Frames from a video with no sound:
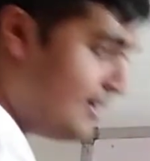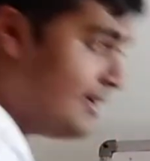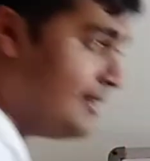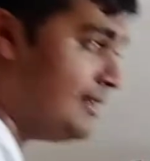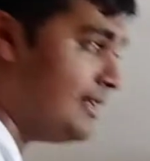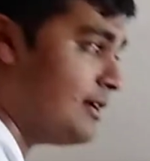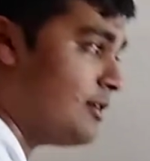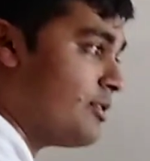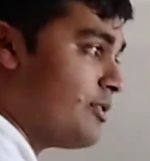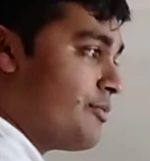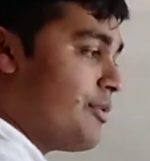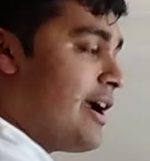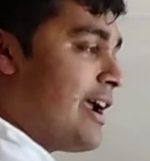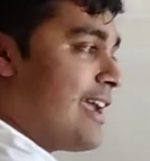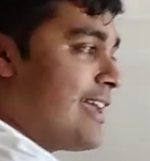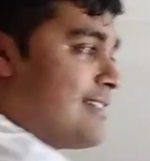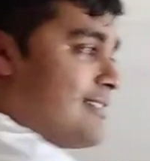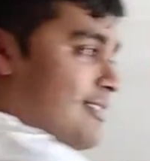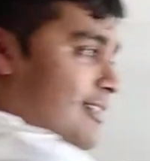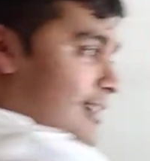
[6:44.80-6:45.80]
And then on the
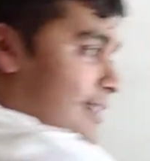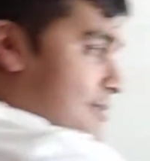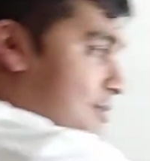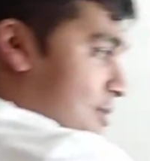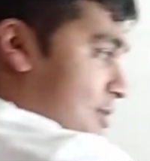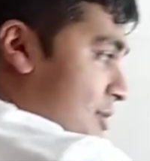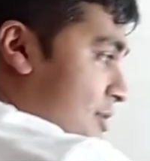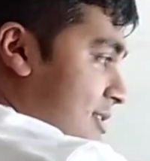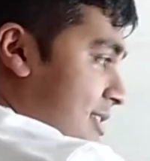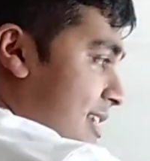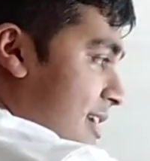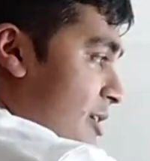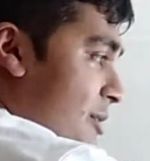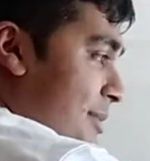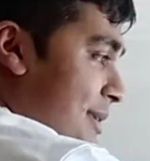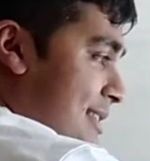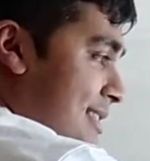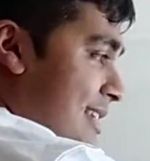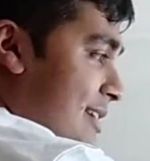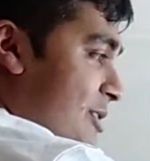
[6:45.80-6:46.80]
right-hand side, I've just got 0
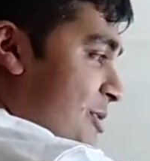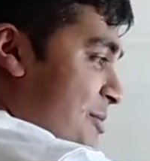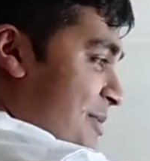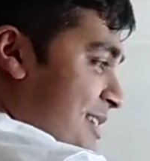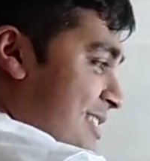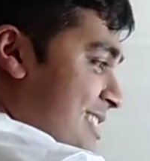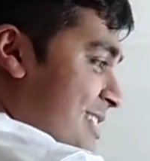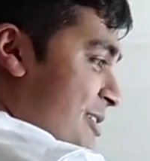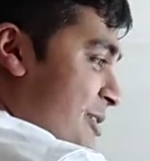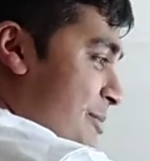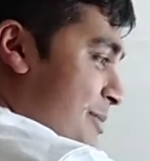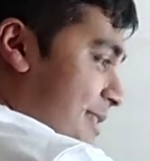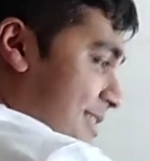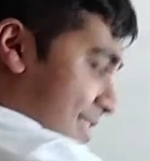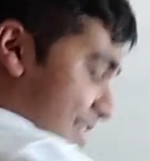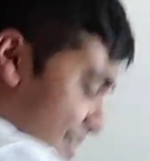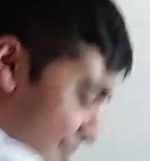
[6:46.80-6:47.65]
plus 0 plus 0 plus